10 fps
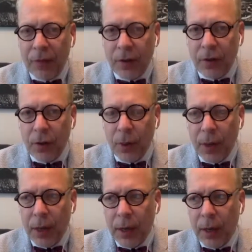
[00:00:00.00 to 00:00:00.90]
to do
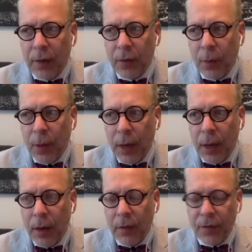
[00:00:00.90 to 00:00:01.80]
it as a
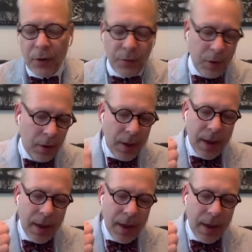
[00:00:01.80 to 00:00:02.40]
way of, first of all,